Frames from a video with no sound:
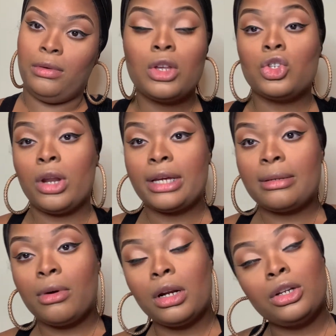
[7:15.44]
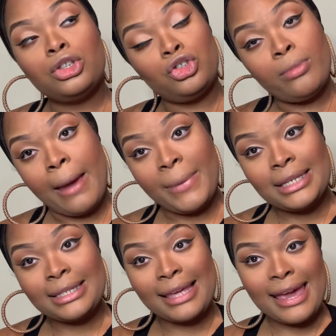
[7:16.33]
So next I'm gonna do my
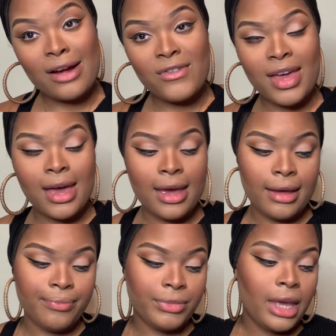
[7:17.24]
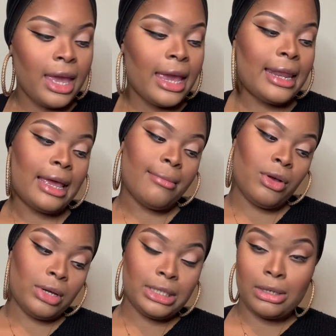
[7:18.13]
mascara, and I am
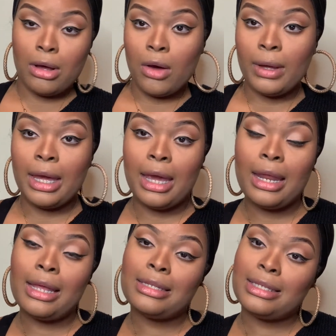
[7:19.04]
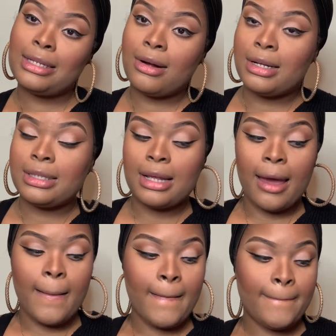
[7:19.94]
going to go in and start
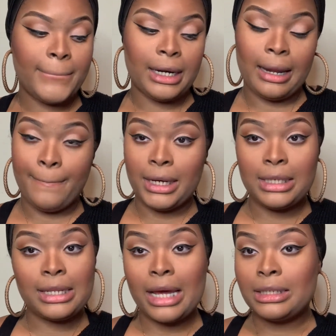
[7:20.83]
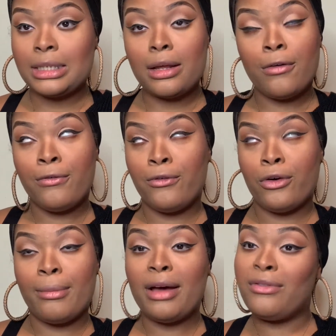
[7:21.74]
plumping these lashes
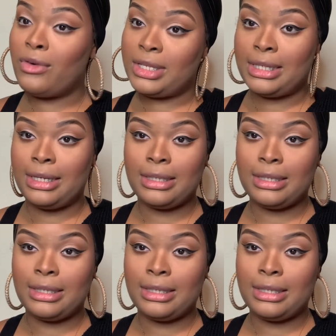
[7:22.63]
for my falsies.